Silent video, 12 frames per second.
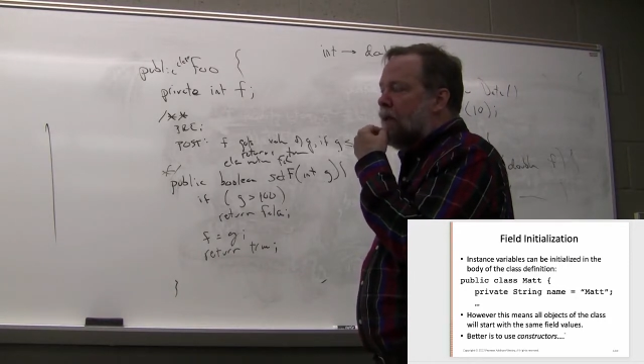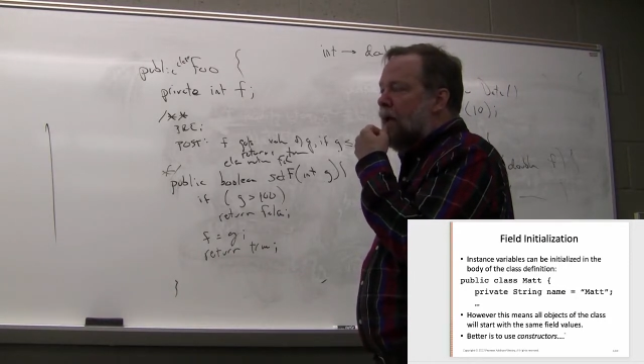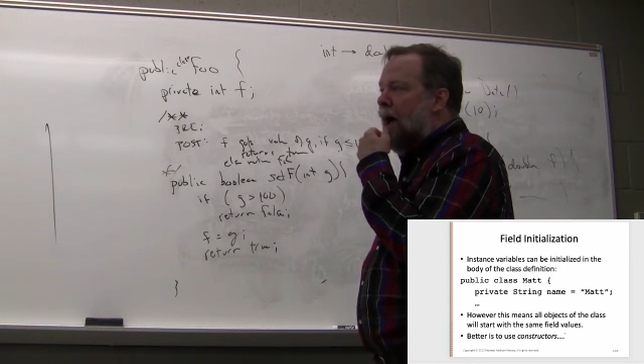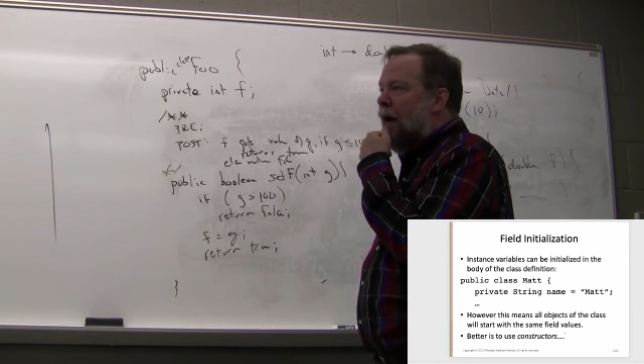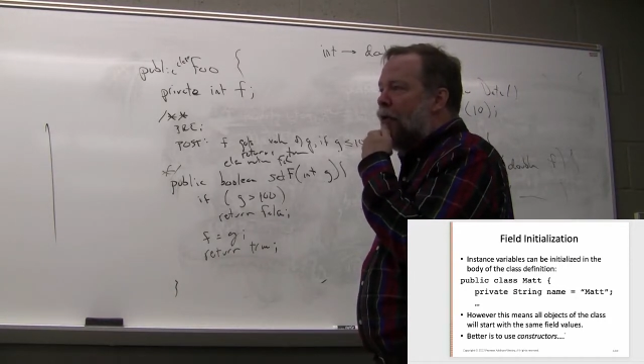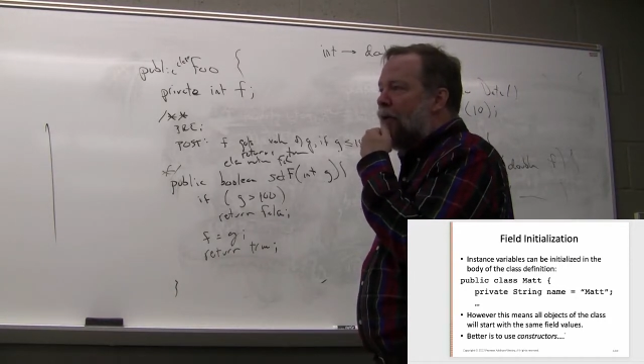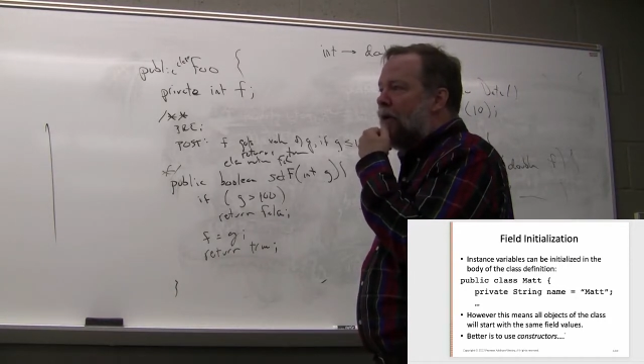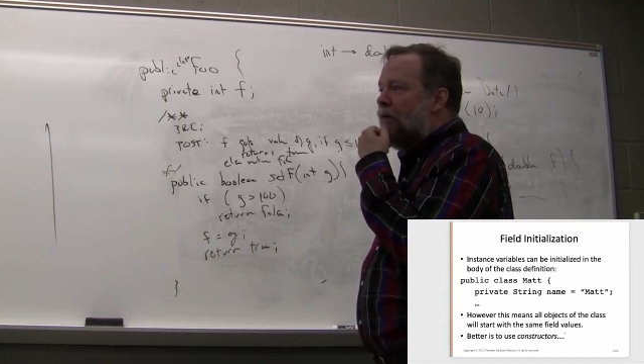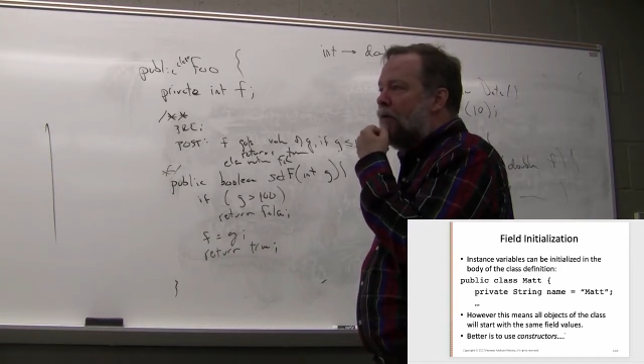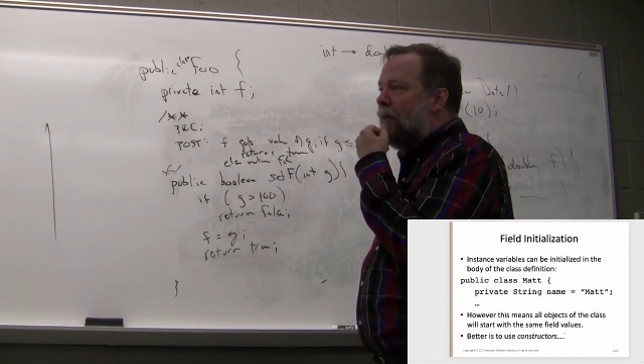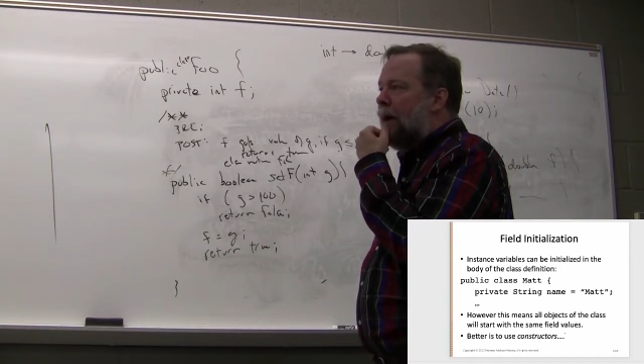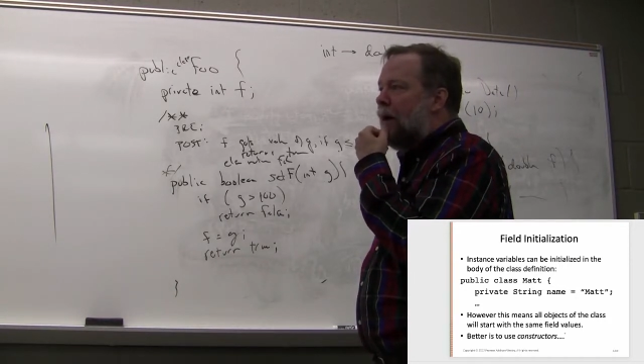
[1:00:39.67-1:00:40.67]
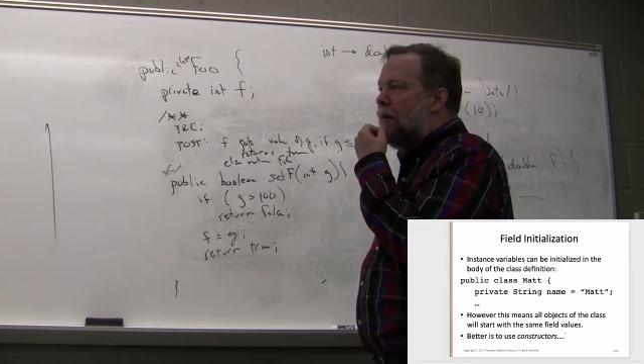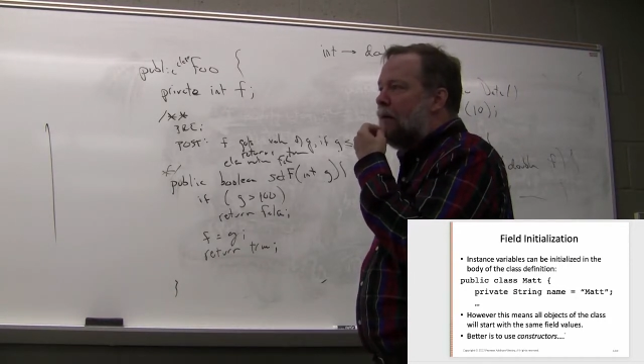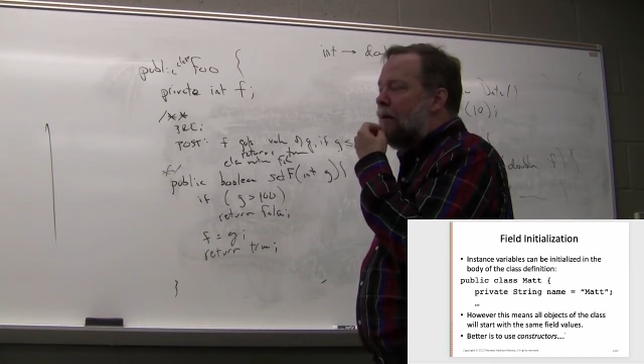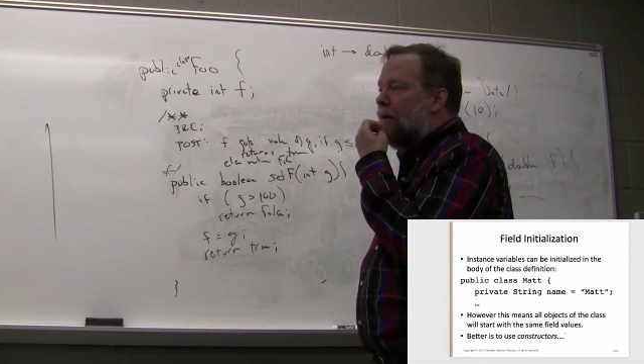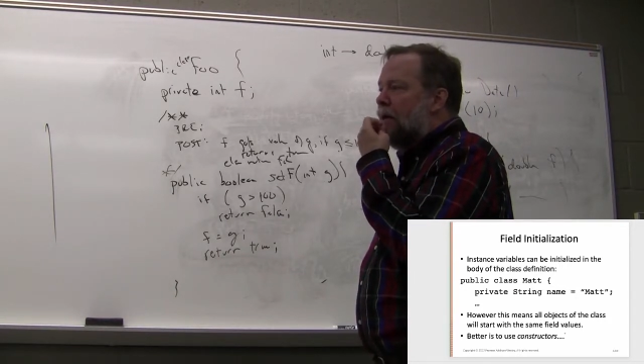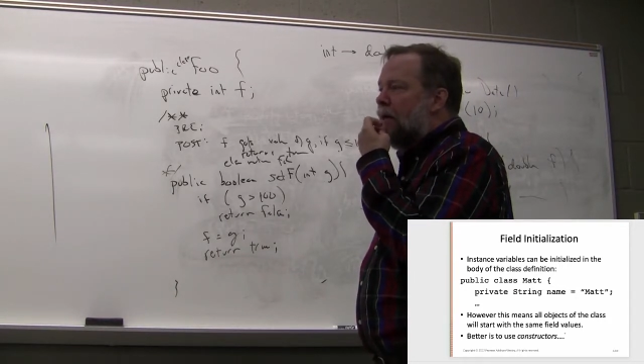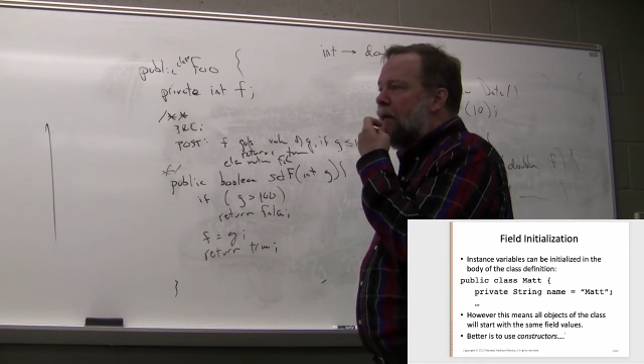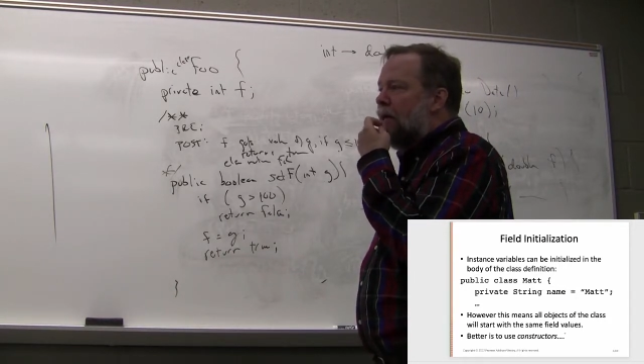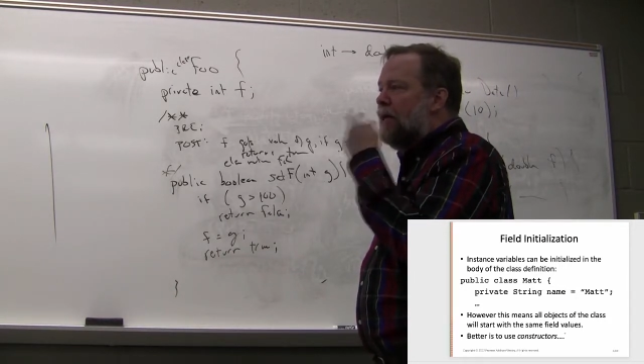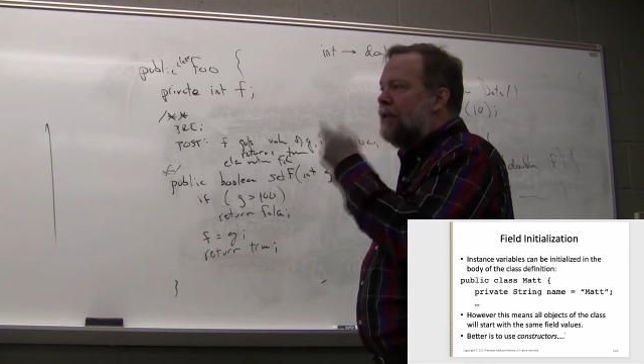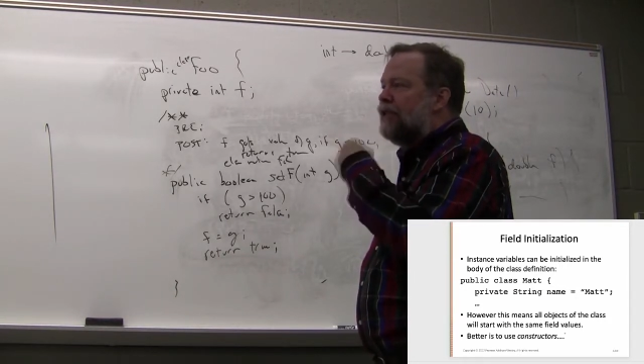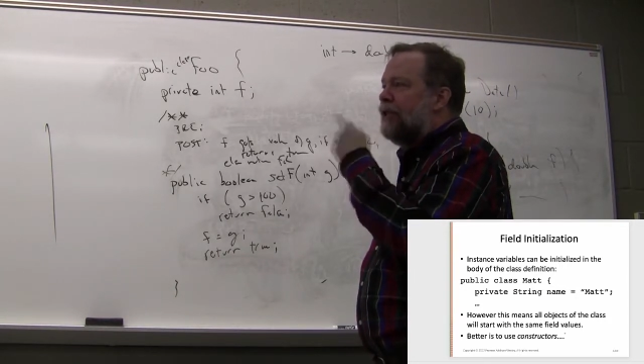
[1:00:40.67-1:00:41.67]
How do we go about
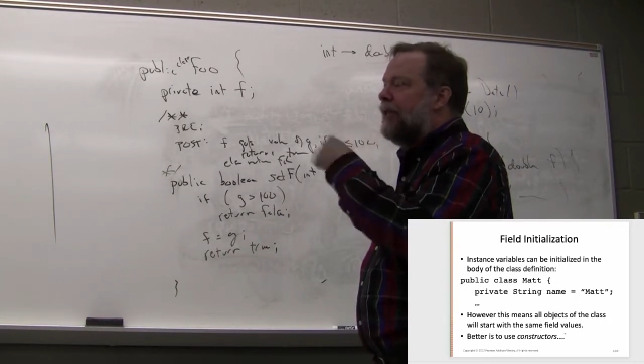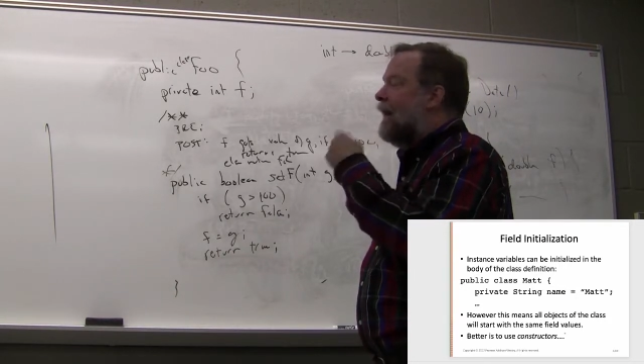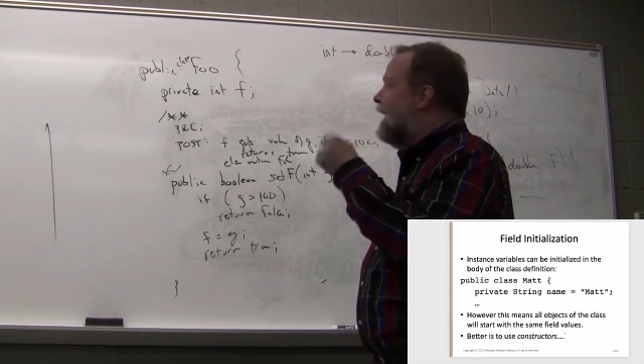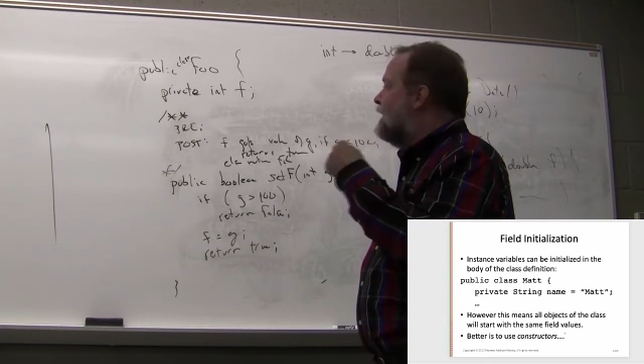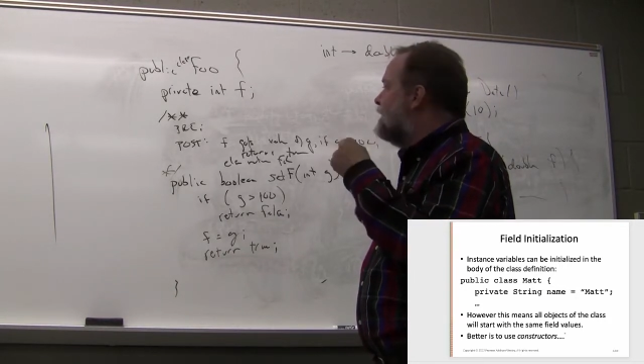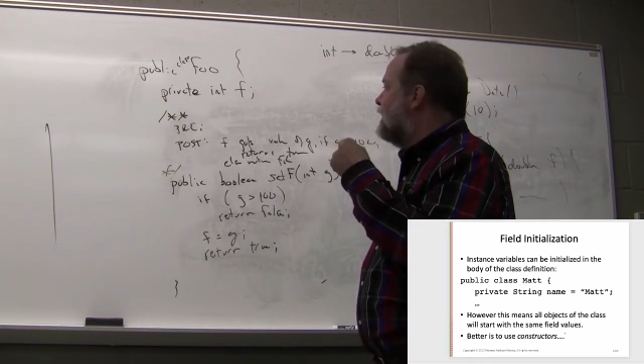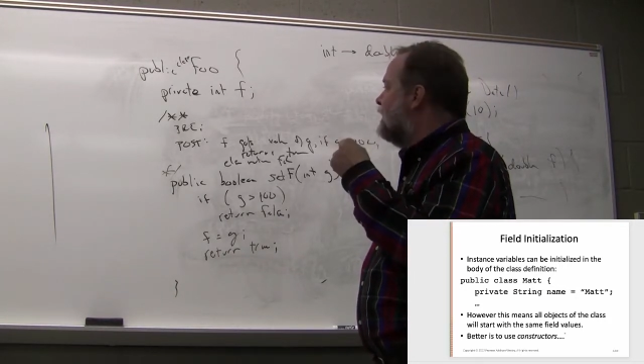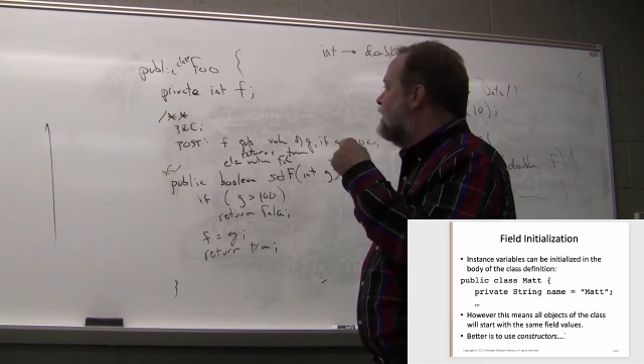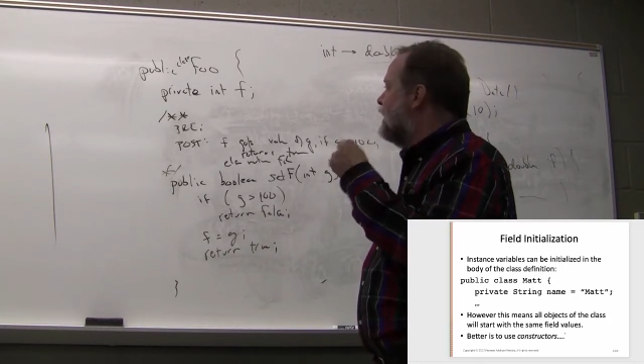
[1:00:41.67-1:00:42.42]
initializing